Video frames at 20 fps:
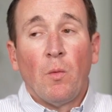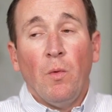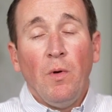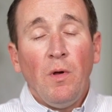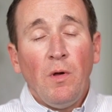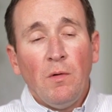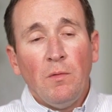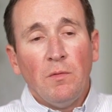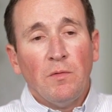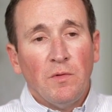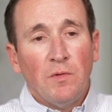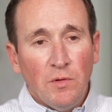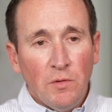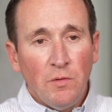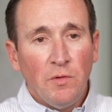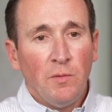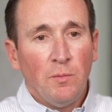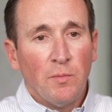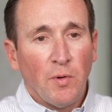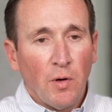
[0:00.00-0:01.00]
Well, you
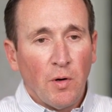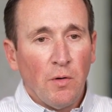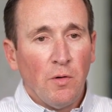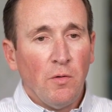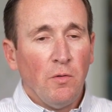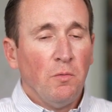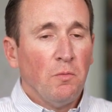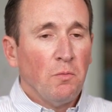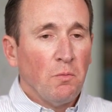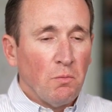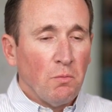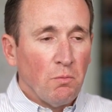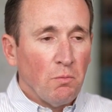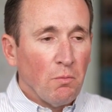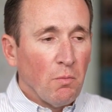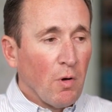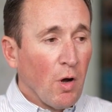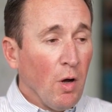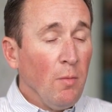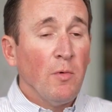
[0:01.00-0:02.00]
could borrow
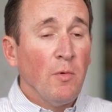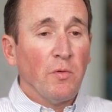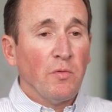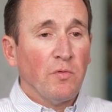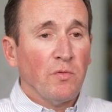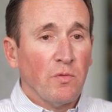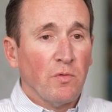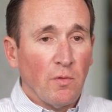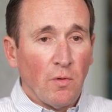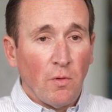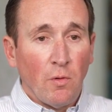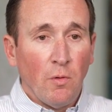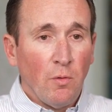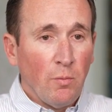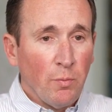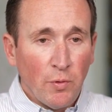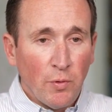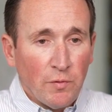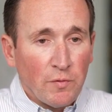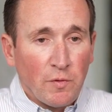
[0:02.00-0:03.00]
almost the
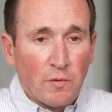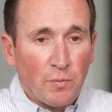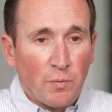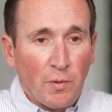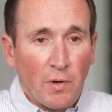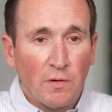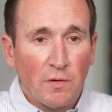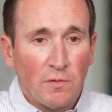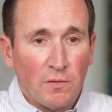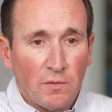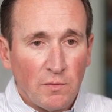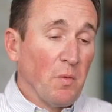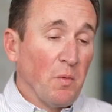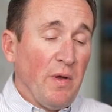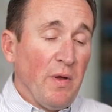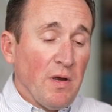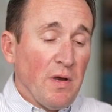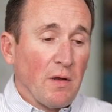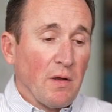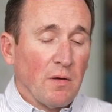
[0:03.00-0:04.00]
whole purchase price,
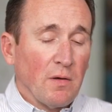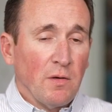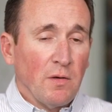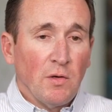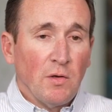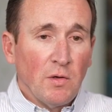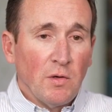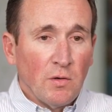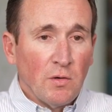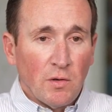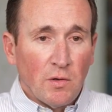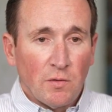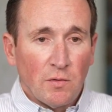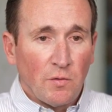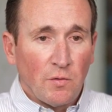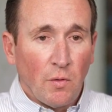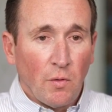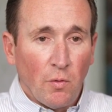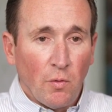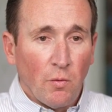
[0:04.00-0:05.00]
depending.
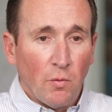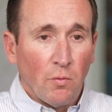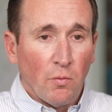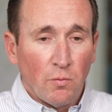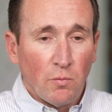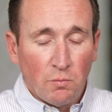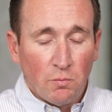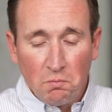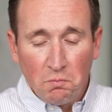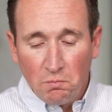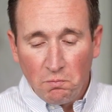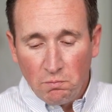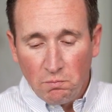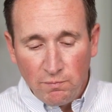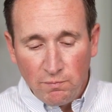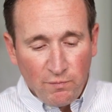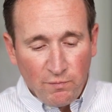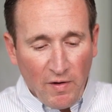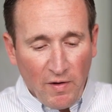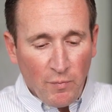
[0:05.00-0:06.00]
So
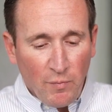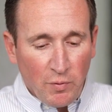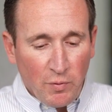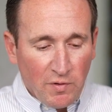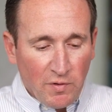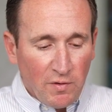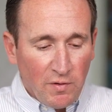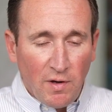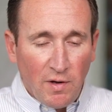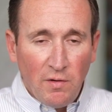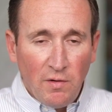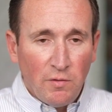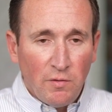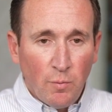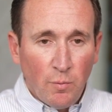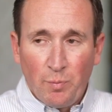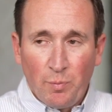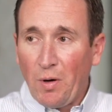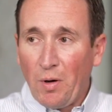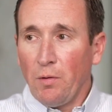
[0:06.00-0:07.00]
5% down, you're
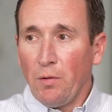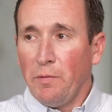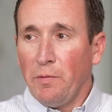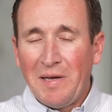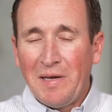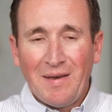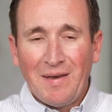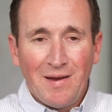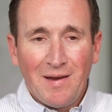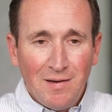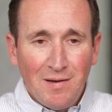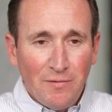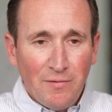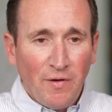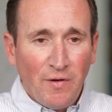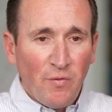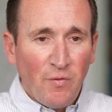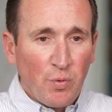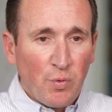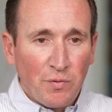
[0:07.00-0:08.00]
borrowing
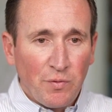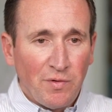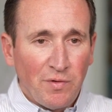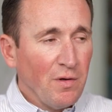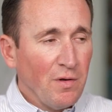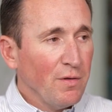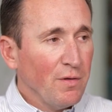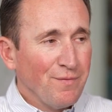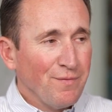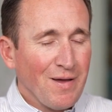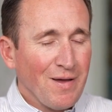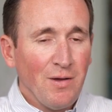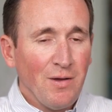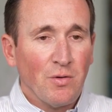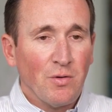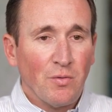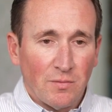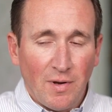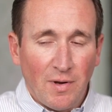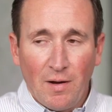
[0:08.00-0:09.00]
95% of the
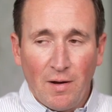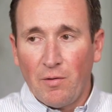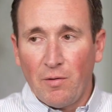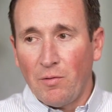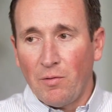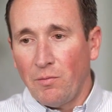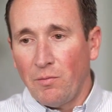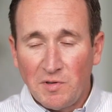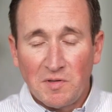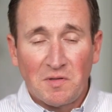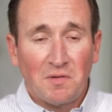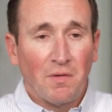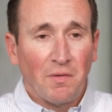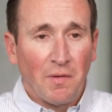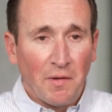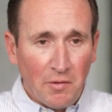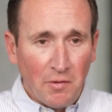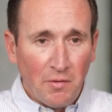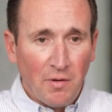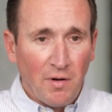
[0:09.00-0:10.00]
value. Now, is the
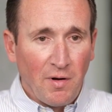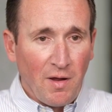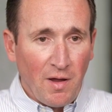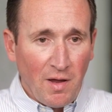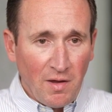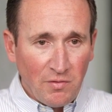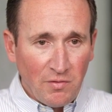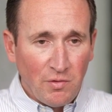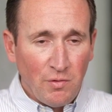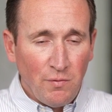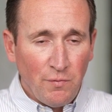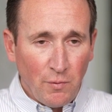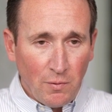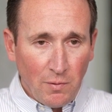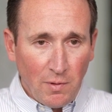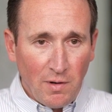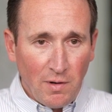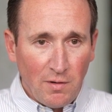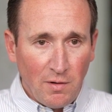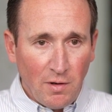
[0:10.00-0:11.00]
lender going to ask you for a
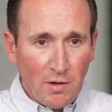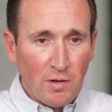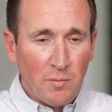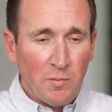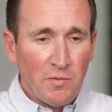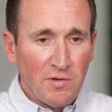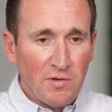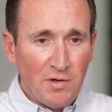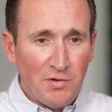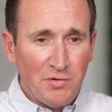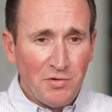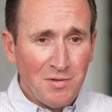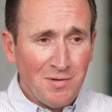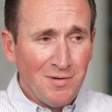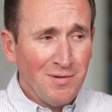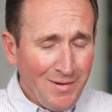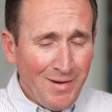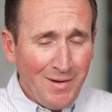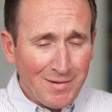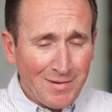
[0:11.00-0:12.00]
lot of
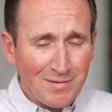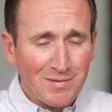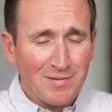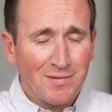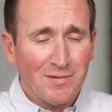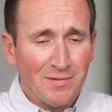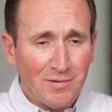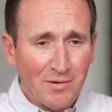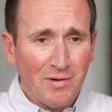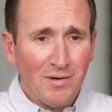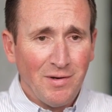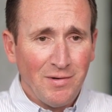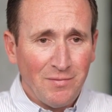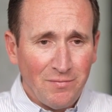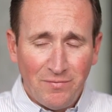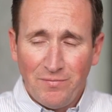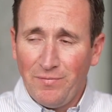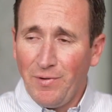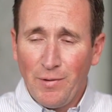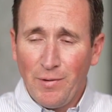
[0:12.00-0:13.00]
documentation? Yes, they're going to
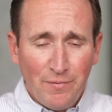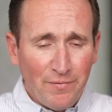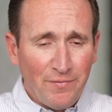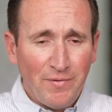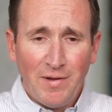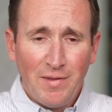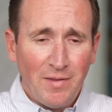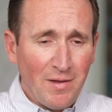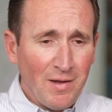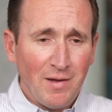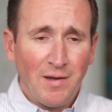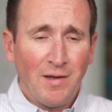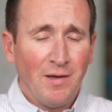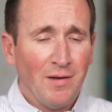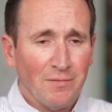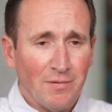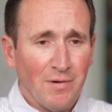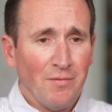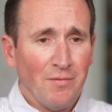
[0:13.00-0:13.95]
verify the heck out of